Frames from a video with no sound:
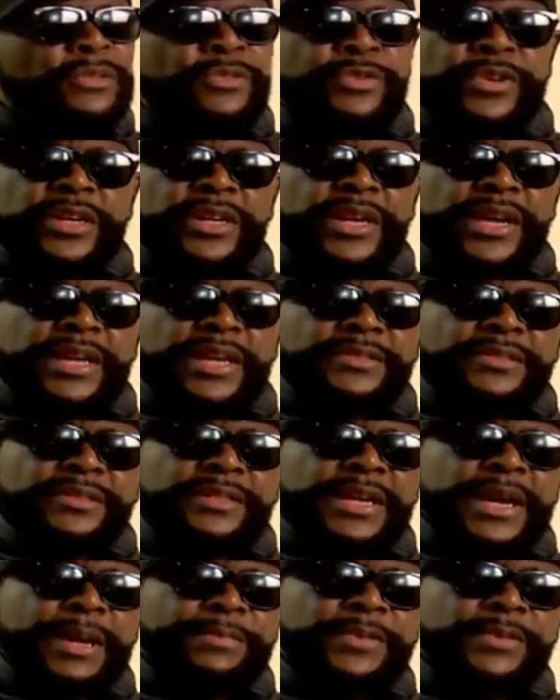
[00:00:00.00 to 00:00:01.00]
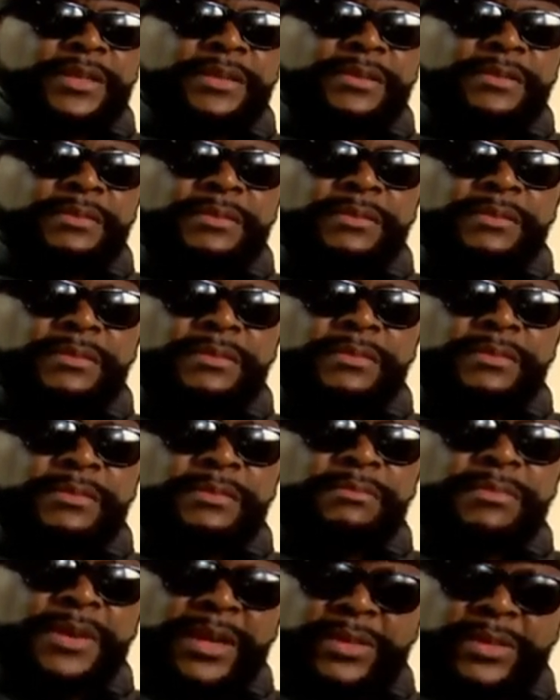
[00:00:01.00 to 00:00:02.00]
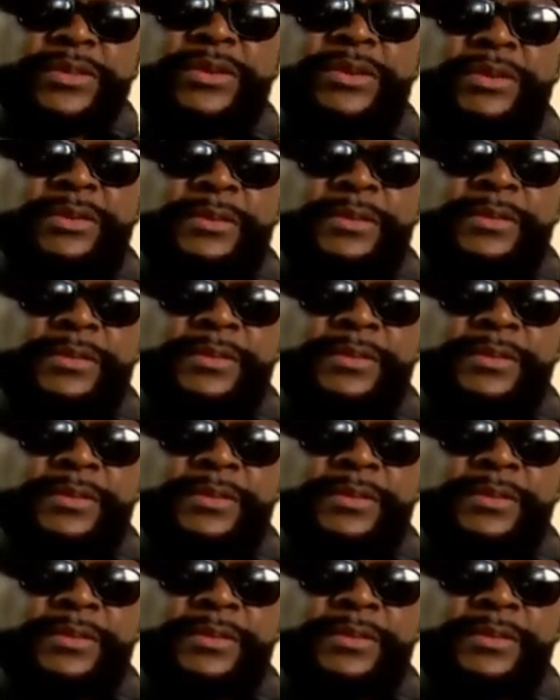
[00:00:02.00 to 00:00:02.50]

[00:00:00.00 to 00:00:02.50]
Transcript: crooked ass adopted mother?